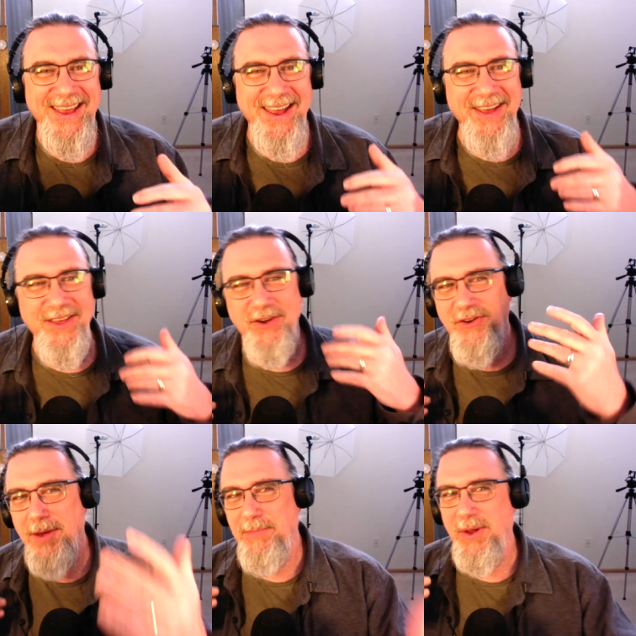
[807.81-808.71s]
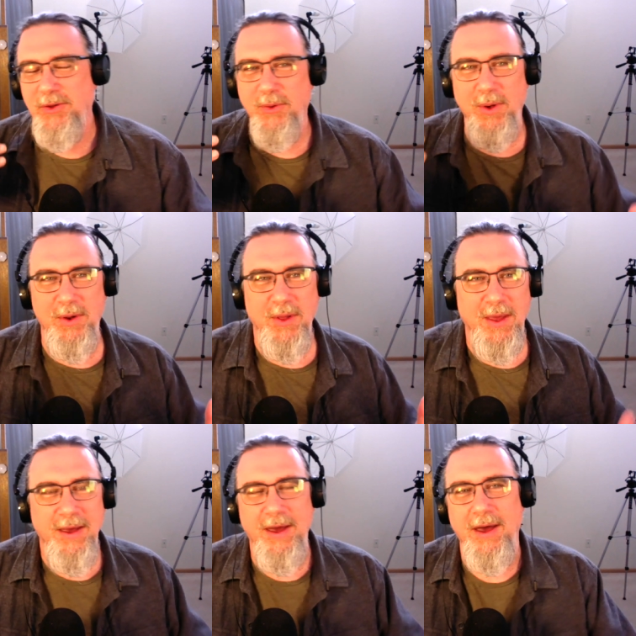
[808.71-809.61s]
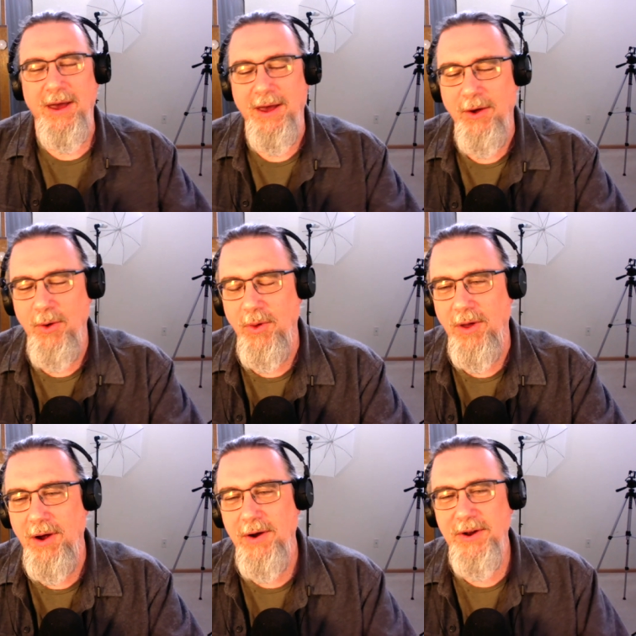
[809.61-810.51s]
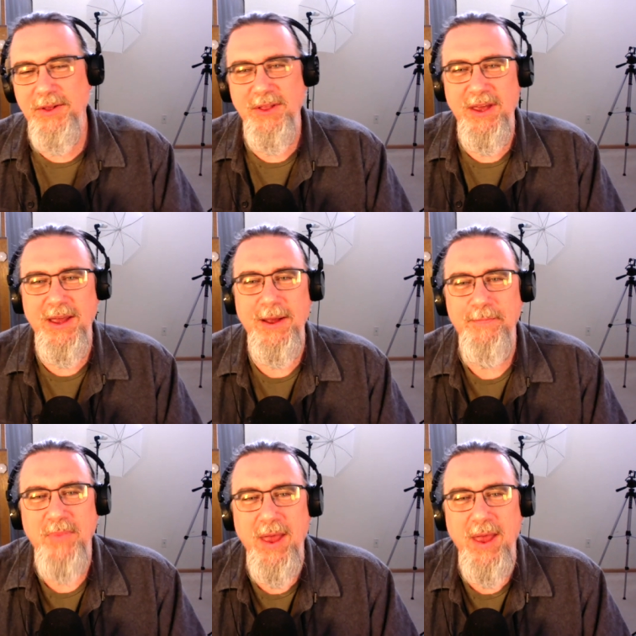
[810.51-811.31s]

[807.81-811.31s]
And they jump into it wholeheartedly,